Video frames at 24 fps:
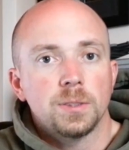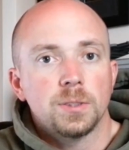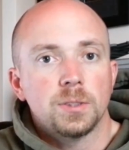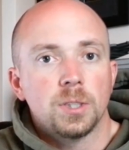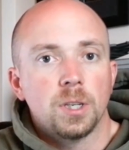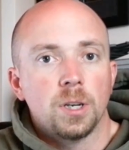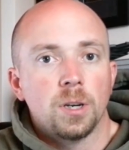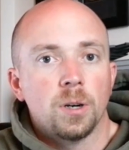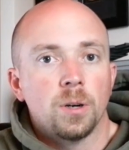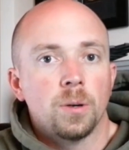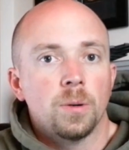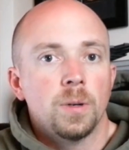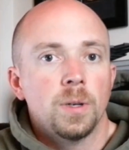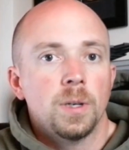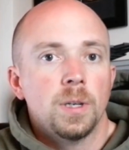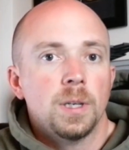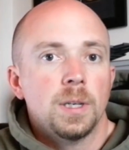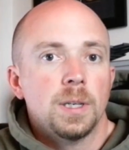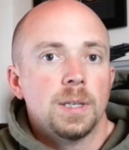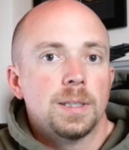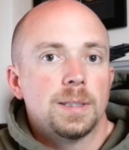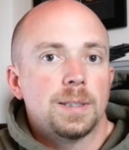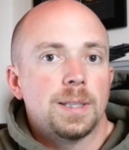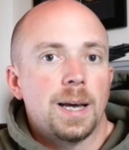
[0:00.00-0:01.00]
So
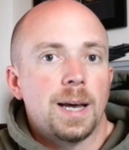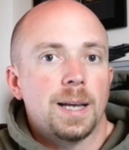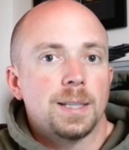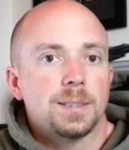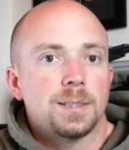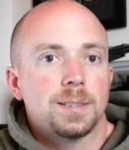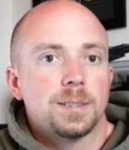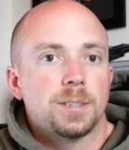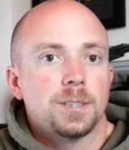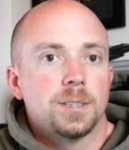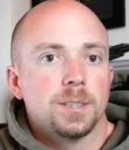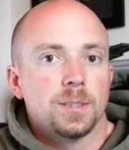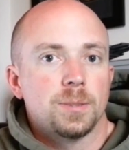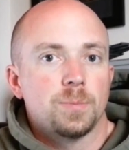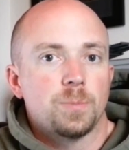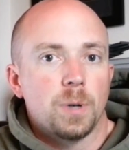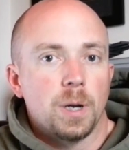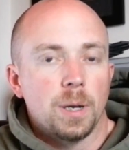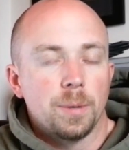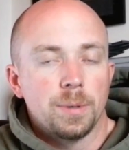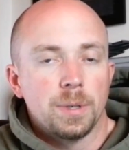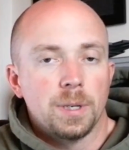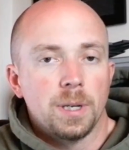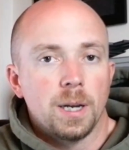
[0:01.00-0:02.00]
that's just
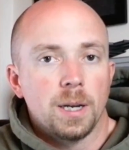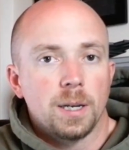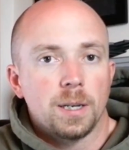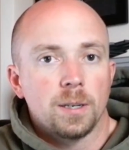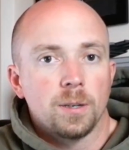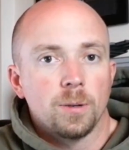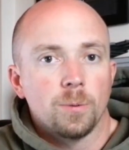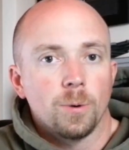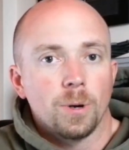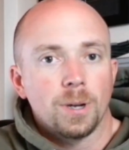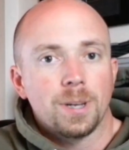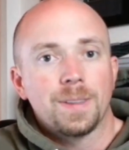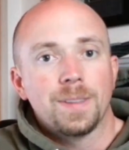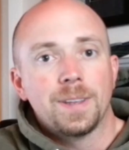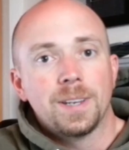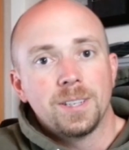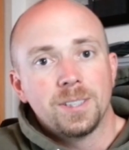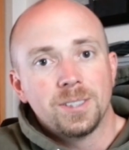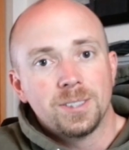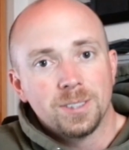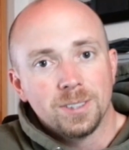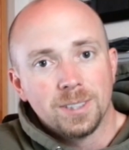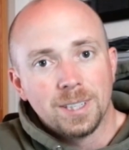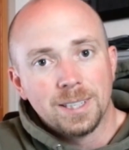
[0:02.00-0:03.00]
probably not going to work. And then
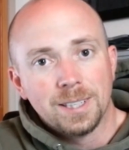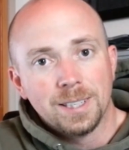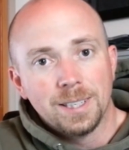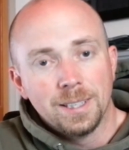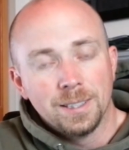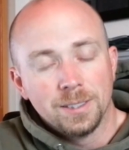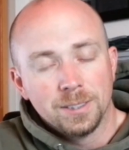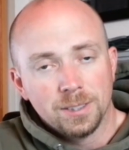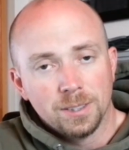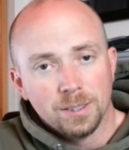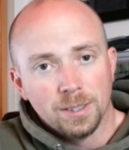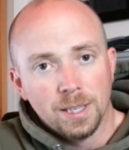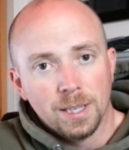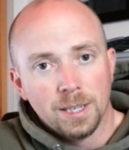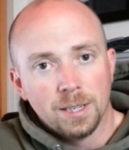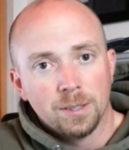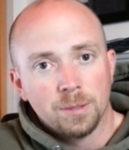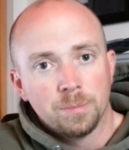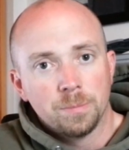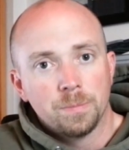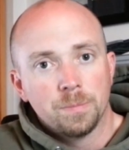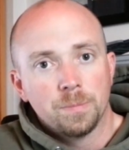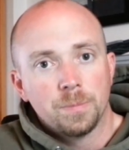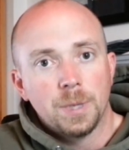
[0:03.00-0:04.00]
you still had to insulate
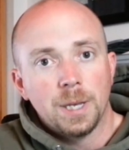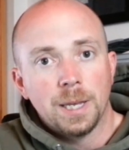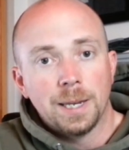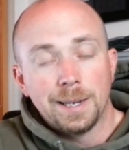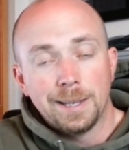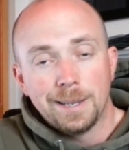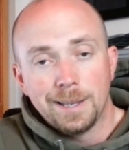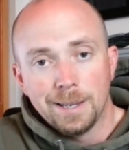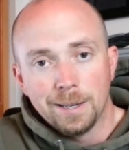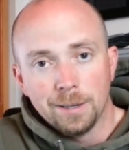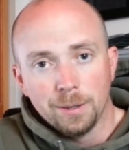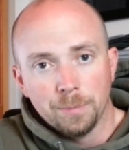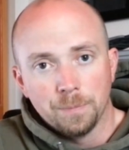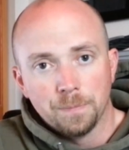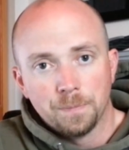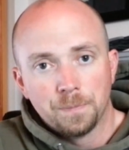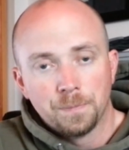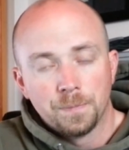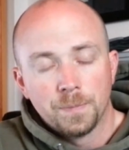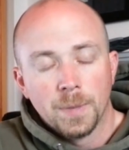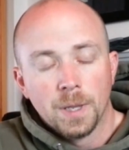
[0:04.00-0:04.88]
them and heat them.